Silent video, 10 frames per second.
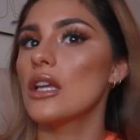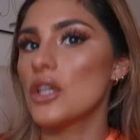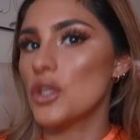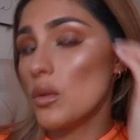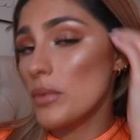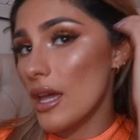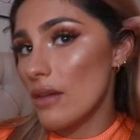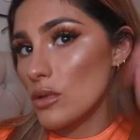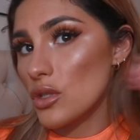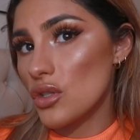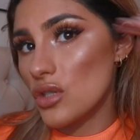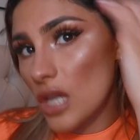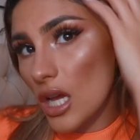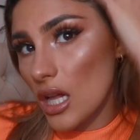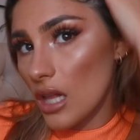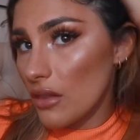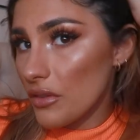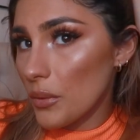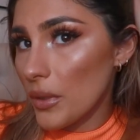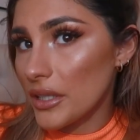you'll be able to tell
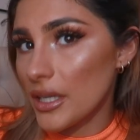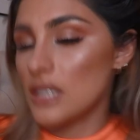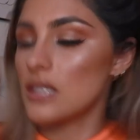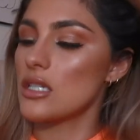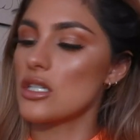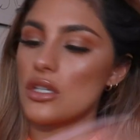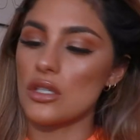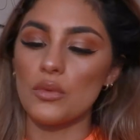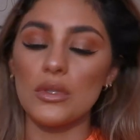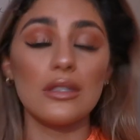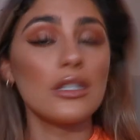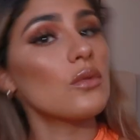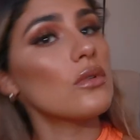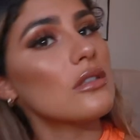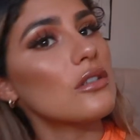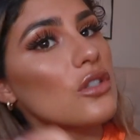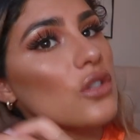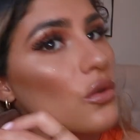they're wearing extensions with these ones they're so